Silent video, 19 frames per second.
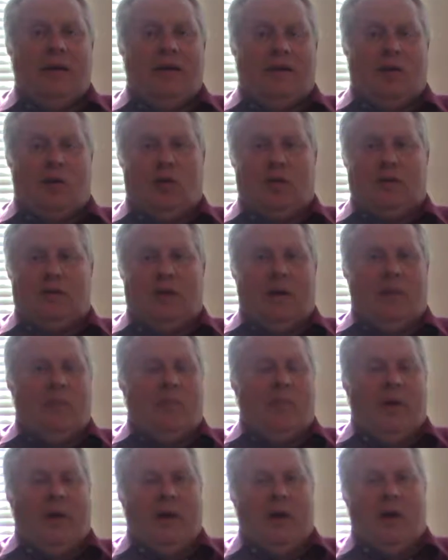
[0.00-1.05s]
There are
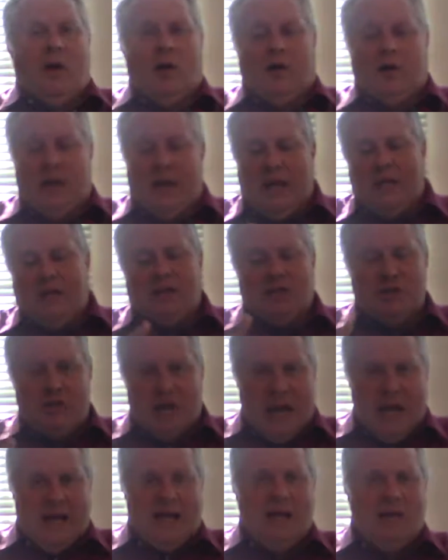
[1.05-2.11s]
some that are King
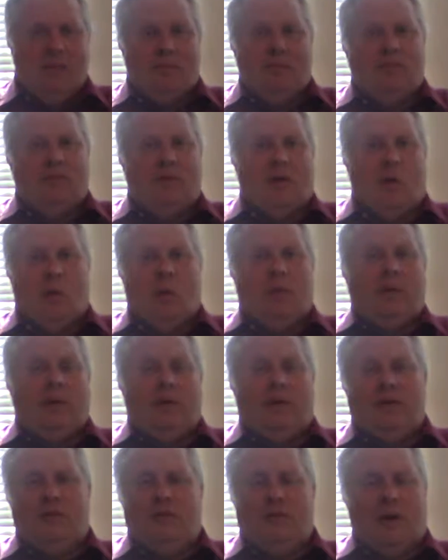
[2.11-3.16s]
James only.
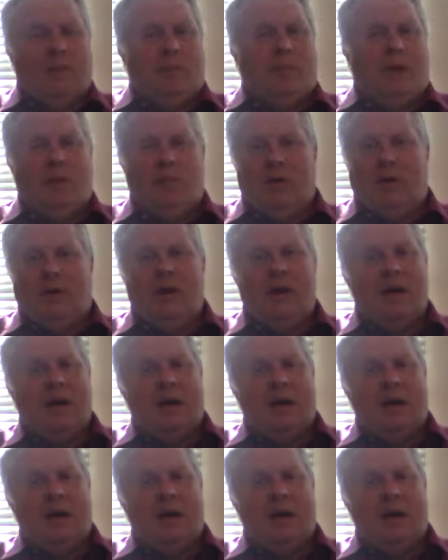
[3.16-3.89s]
There's some that would